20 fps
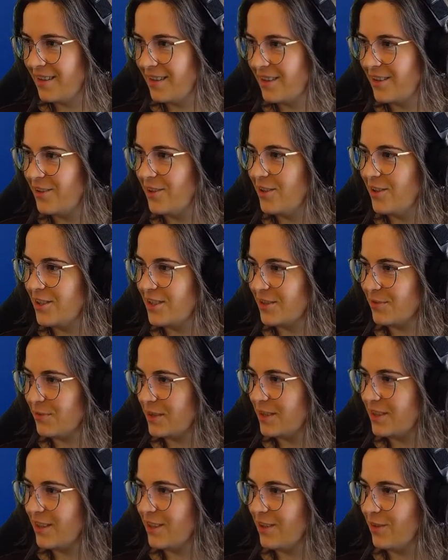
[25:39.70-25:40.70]
Kuja with
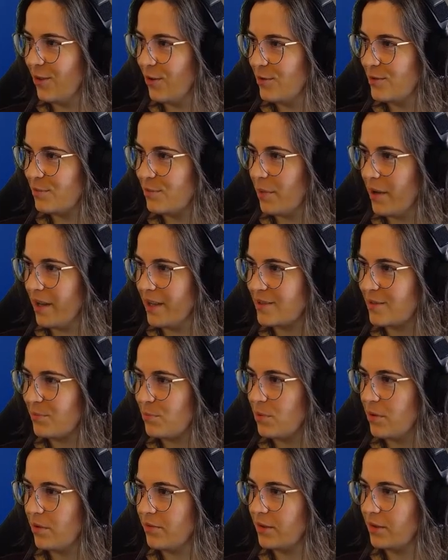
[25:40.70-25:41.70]
those bars are
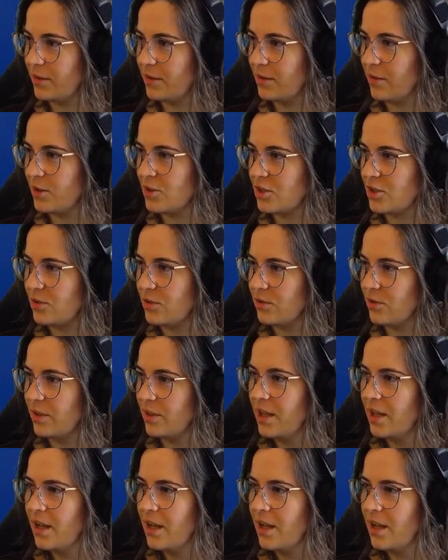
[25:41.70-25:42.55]
perfectly logical.